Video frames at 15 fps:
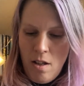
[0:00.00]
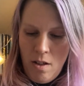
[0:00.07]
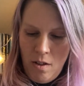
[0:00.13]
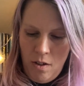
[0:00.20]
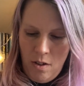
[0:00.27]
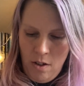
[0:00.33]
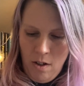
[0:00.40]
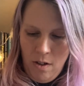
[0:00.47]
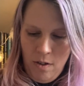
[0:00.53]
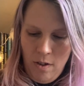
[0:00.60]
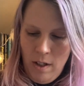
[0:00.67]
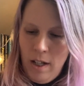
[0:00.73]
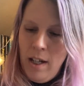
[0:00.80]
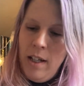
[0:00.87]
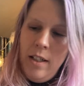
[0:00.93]
So
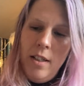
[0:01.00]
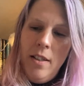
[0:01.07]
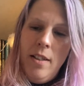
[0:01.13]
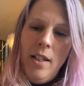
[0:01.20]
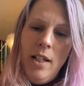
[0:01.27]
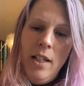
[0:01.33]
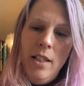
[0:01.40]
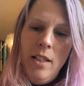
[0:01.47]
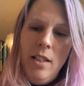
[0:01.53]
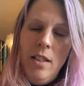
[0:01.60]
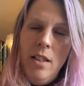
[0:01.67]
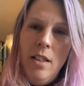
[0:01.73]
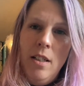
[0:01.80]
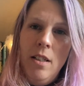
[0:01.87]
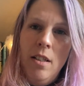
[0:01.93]
I decided
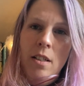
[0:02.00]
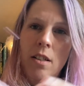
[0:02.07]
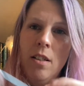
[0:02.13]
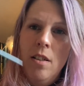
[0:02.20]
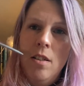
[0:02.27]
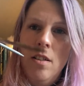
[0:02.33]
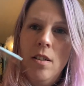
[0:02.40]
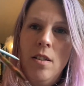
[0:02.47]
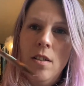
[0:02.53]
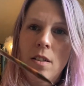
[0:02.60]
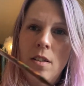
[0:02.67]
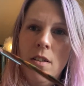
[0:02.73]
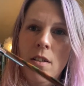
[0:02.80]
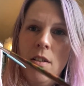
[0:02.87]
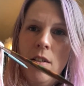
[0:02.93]
to
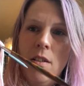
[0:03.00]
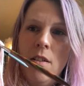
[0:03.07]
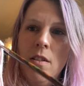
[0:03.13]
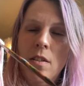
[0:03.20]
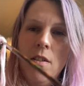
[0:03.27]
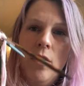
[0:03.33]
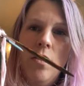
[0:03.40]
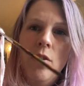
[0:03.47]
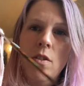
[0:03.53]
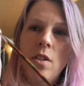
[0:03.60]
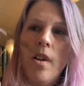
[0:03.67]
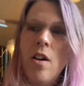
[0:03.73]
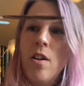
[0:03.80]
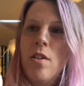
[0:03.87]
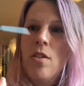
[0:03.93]

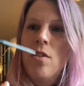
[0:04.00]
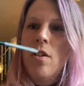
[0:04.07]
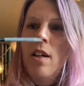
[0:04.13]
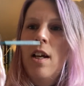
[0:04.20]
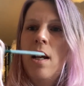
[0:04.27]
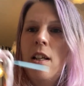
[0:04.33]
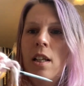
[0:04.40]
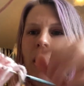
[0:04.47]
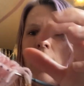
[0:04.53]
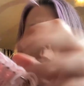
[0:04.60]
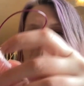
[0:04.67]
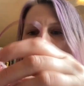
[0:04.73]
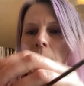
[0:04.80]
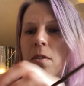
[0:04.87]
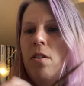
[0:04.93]
cast, and
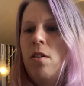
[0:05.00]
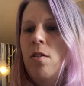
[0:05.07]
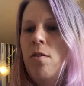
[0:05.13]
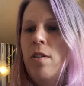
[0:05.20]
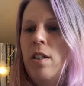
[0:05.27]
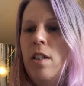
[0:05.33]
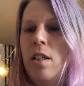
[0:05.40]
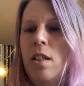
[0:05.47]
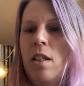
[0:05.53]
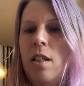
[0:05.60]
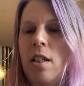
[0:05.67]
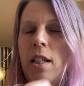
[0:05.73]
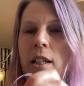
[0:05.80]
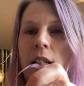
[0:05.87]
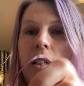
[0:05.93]
I'm doing
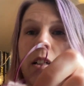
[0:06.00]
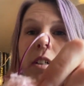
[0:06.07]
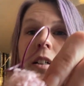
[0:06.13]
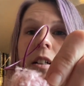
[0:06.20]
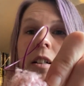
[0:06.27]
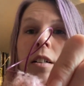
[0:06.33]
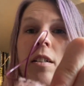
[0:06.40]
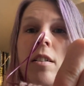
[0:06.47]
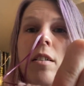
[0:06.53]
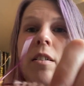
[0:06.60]
like a,